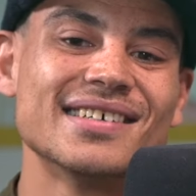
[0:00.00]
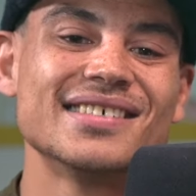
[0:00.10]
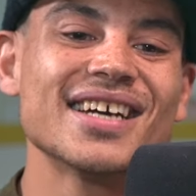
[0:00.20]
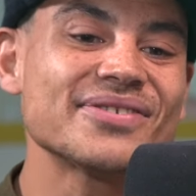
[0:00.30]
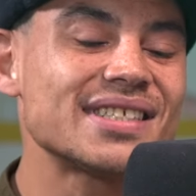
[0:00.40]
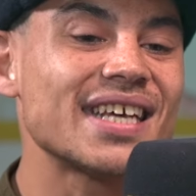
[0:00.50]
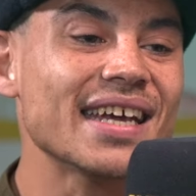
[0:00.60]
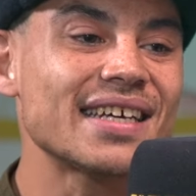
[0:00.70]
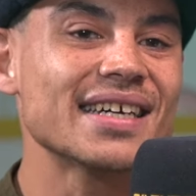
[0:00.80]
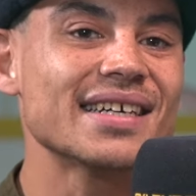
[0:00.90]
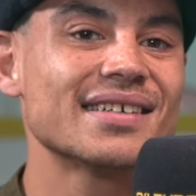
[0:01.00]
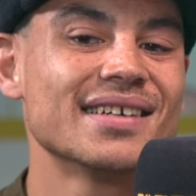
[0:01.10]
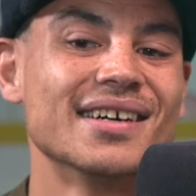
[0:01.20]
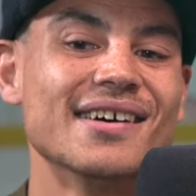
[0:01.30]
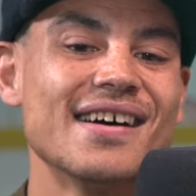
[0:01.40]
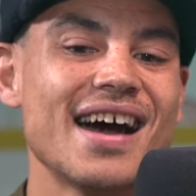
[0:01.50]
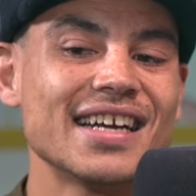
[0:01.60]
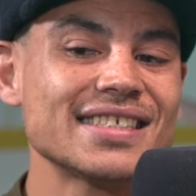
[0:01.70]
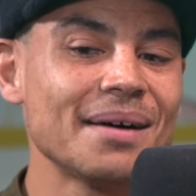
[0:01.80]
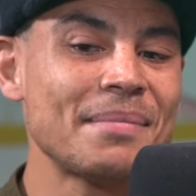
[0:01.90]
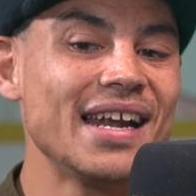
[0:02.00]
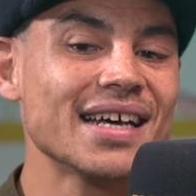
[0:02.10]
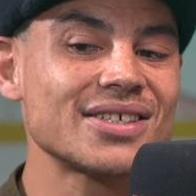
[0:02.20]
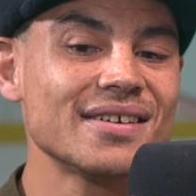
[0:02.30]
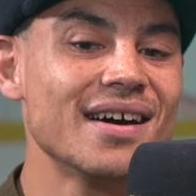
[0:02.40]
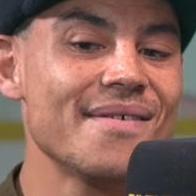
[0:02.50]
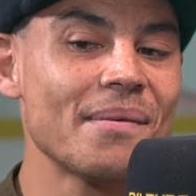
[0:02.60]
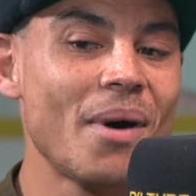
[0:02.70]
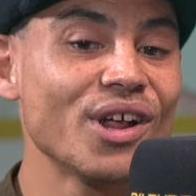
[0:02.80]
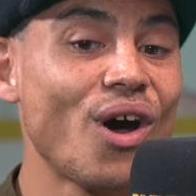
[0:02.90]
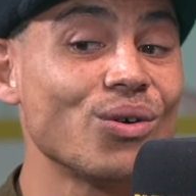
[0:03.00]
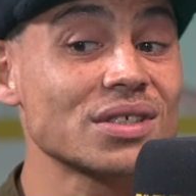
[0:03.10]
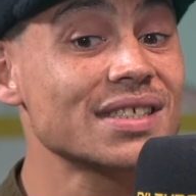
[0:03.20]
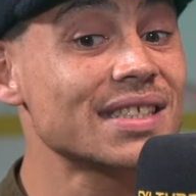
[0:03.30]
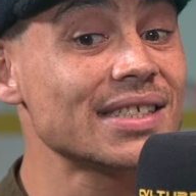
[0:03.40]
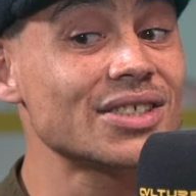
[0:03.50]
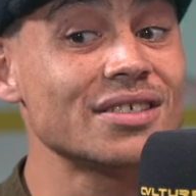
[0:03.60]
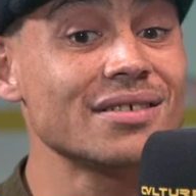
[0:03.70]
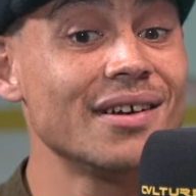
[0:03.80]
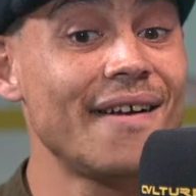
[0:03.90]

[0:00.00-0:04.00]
You have to take it. And is that my lesson learned from Hollyoaks? Because listen,